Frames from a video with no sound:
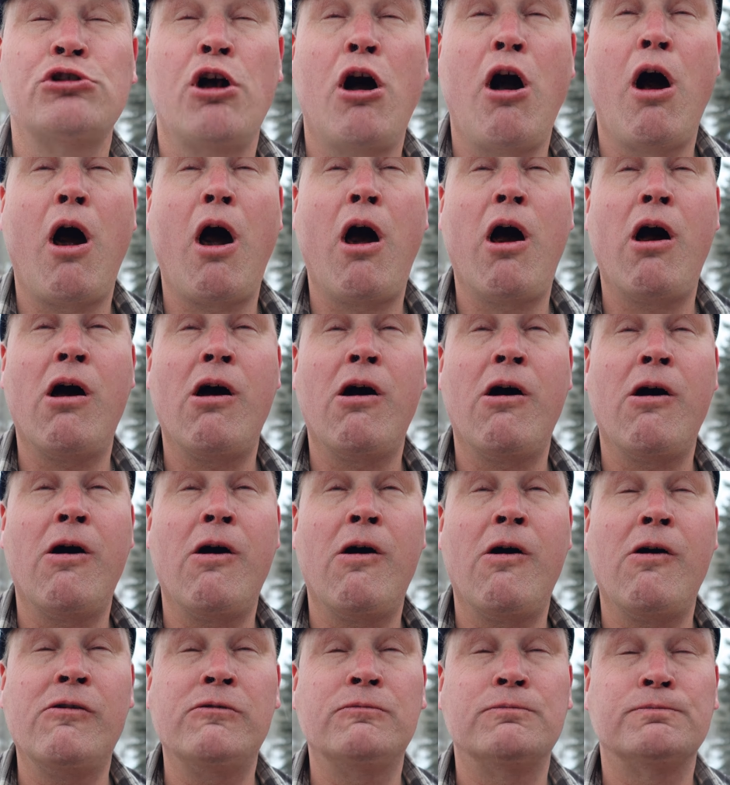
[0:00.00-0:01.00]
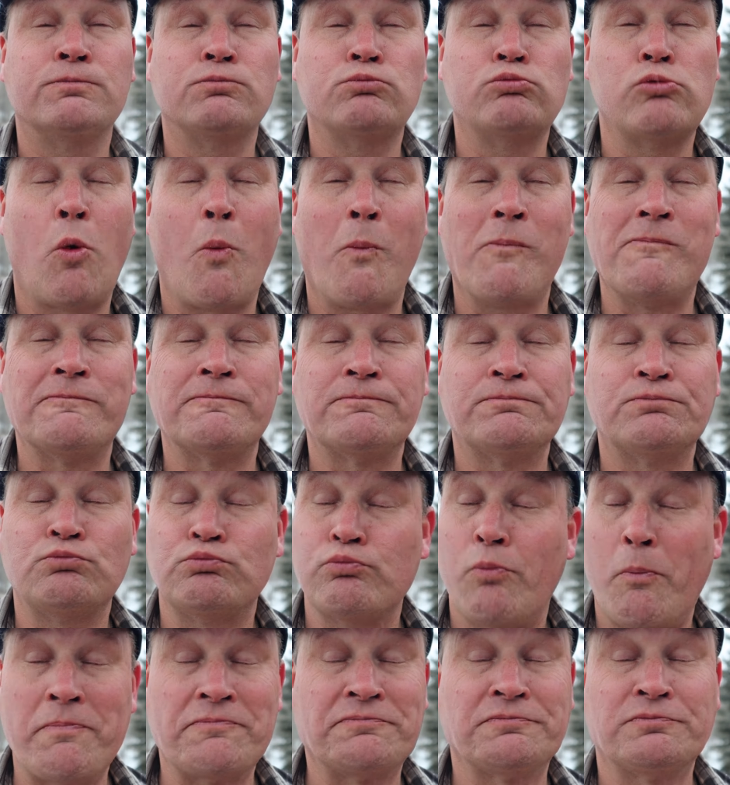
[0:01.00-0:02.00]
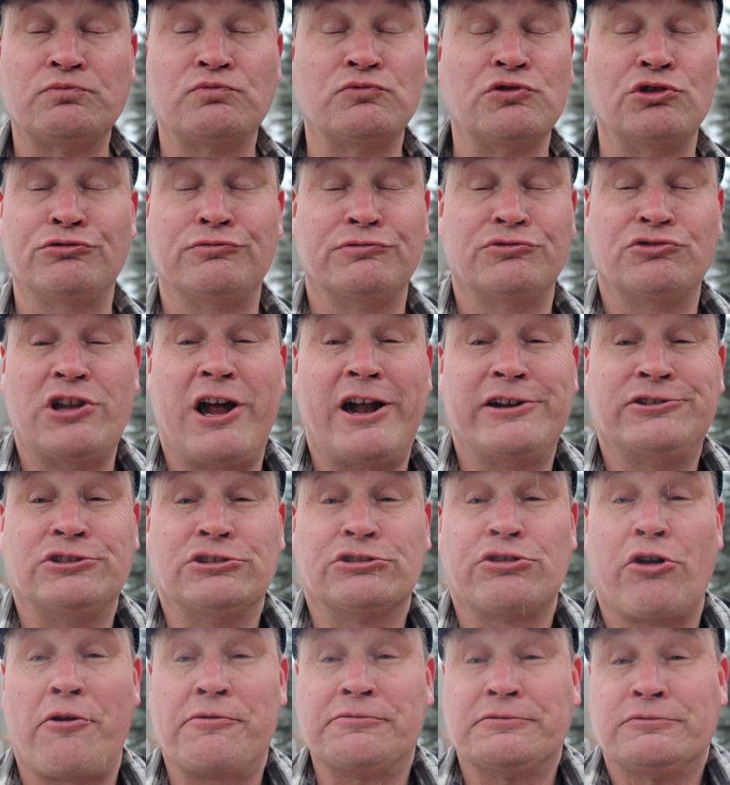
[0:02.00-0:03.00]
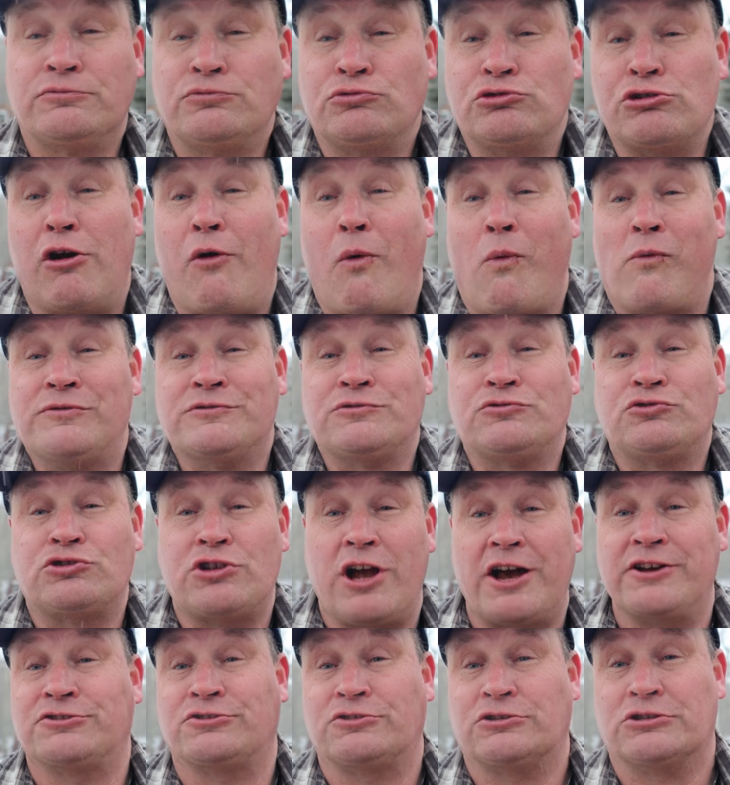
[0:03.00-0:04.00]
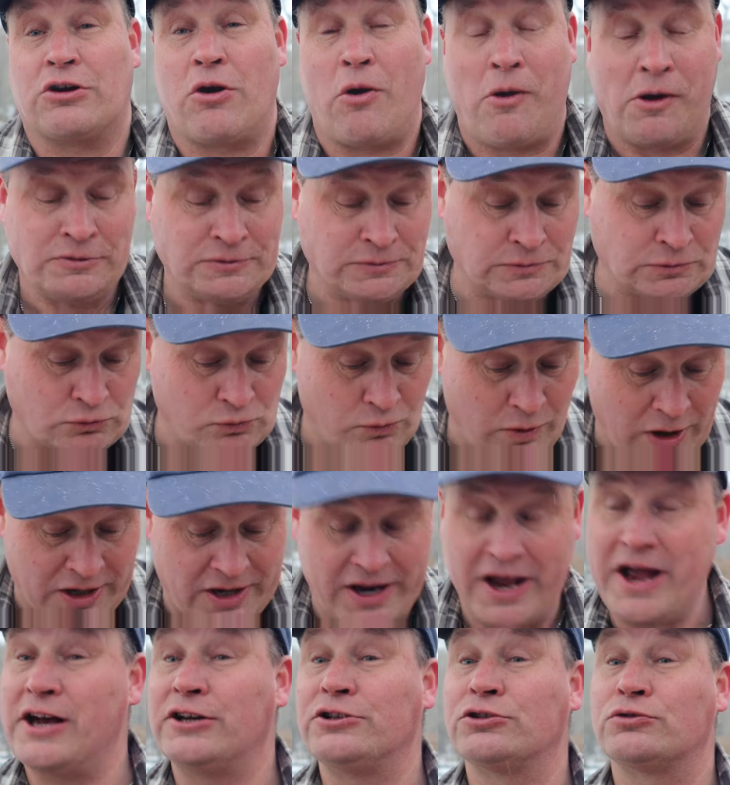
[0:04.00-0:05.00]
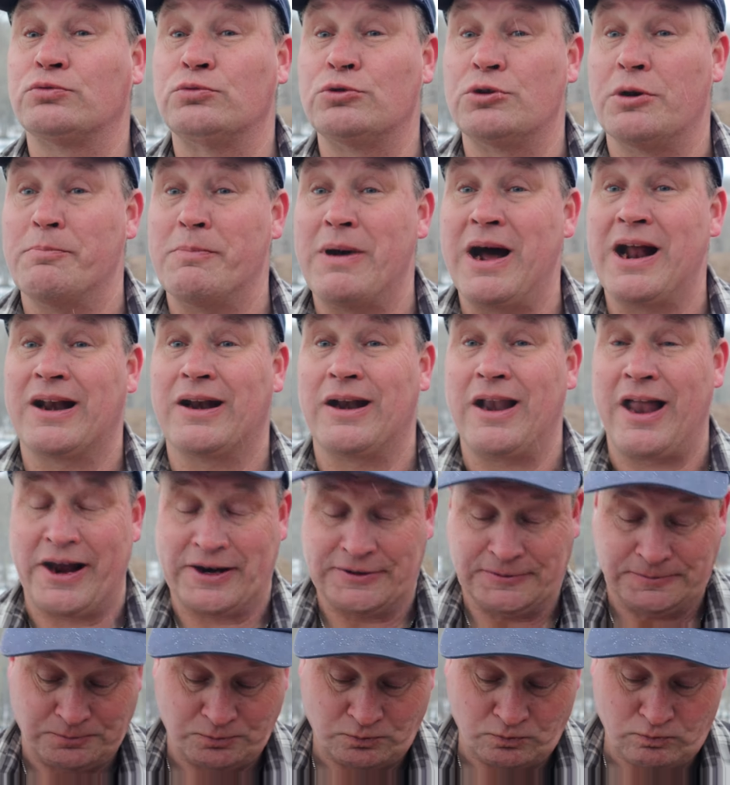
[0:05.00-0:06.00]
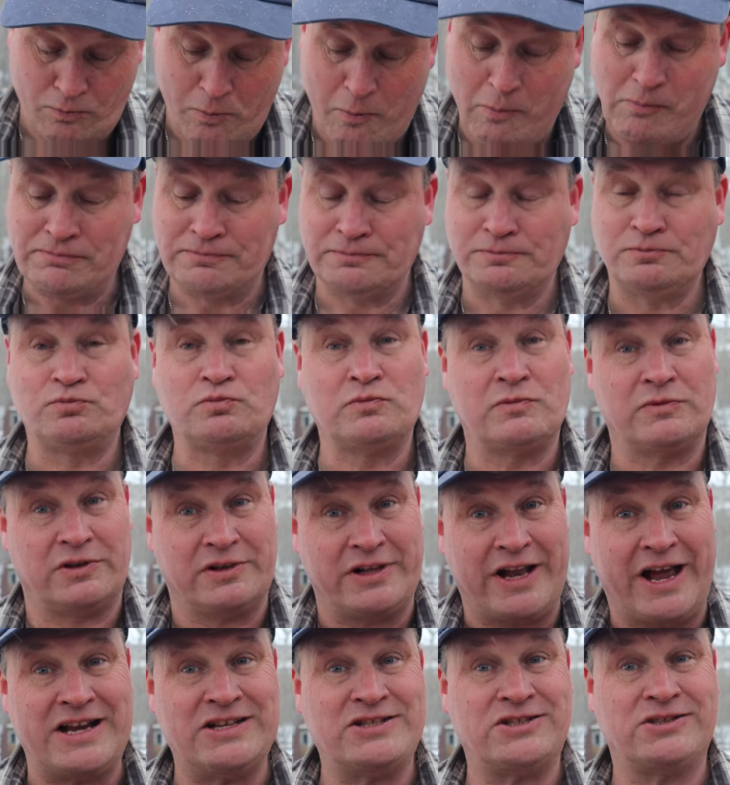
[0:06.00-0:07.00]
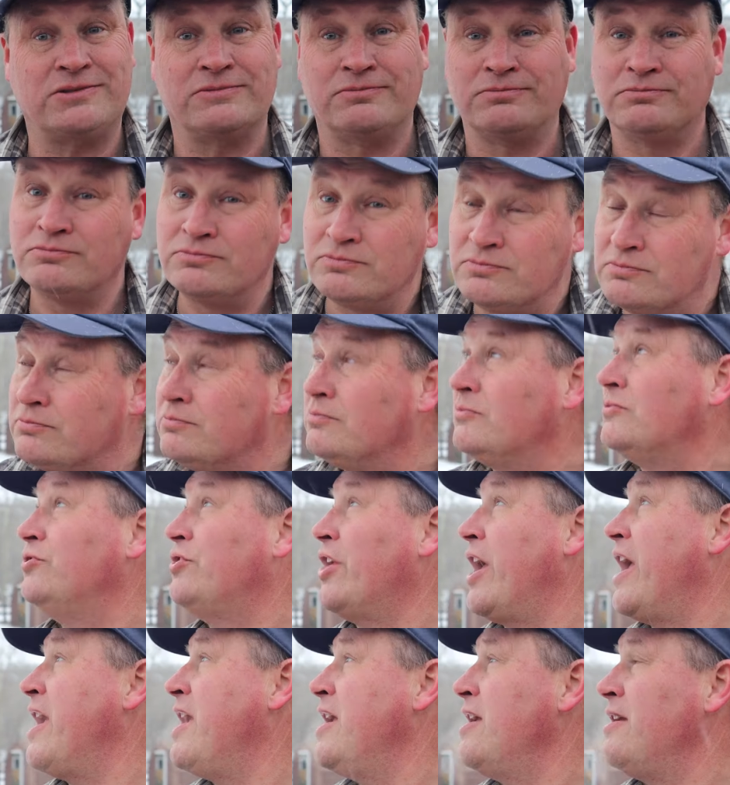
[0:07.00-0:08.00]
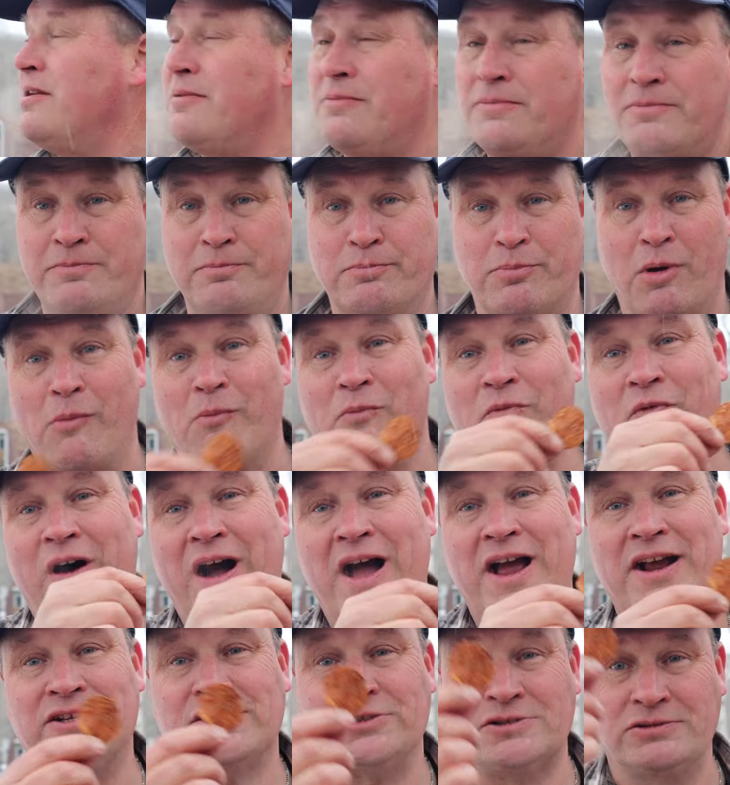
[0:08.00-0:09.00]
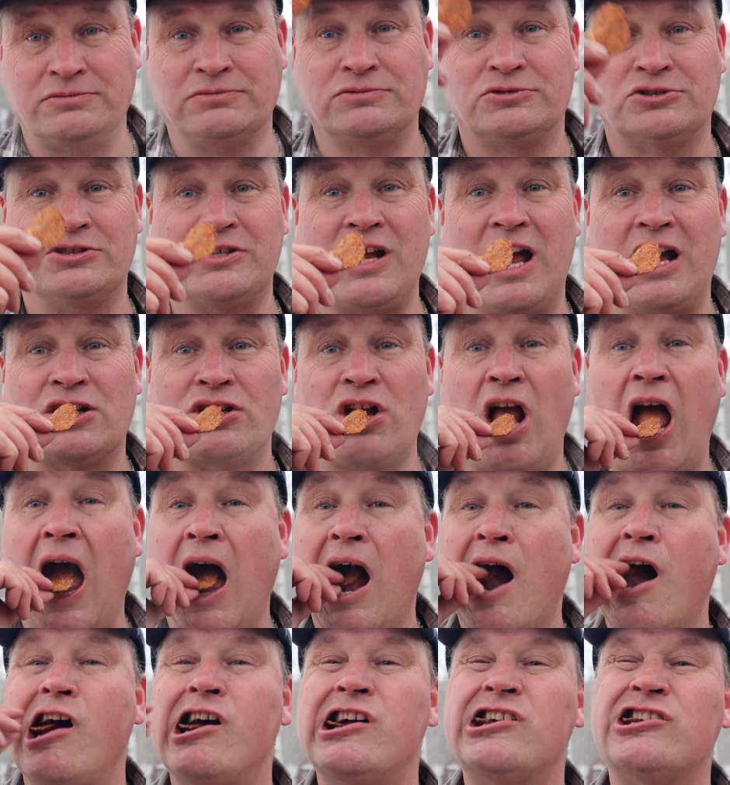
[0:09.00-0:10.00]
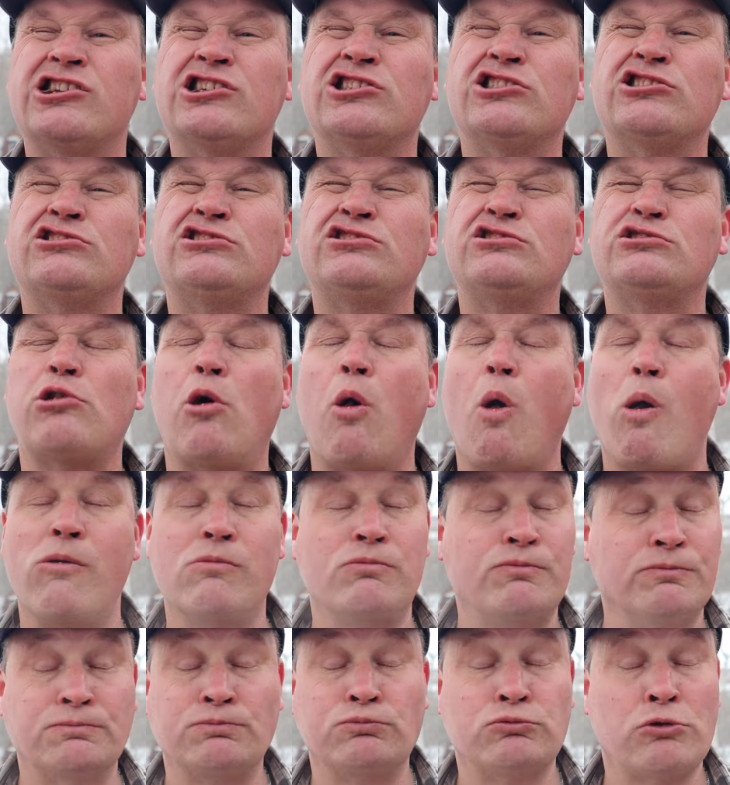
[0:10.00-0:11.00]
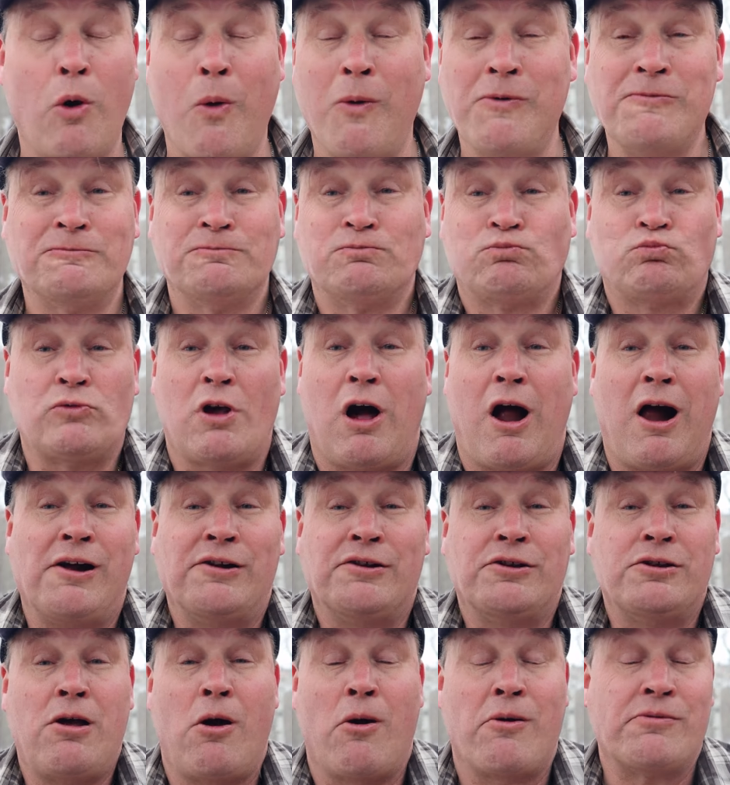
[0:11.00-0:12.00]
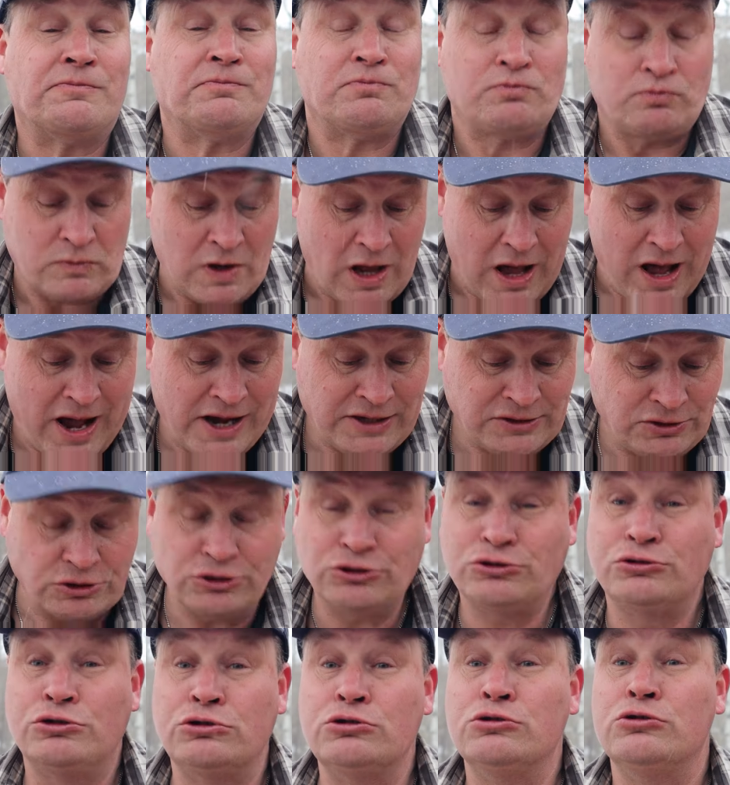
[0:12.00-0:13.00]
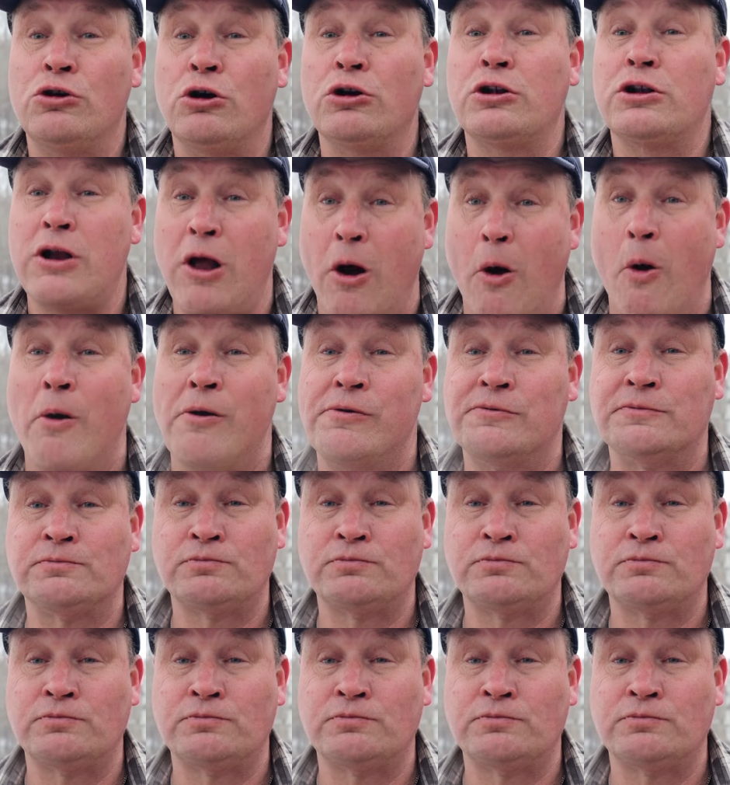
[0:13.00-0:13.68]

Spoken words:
Oh, this is fantastic. Yeah, fantastic. What else would a man like? Nice day, bonfires, snacks. Oh, I don't know. I just do not know.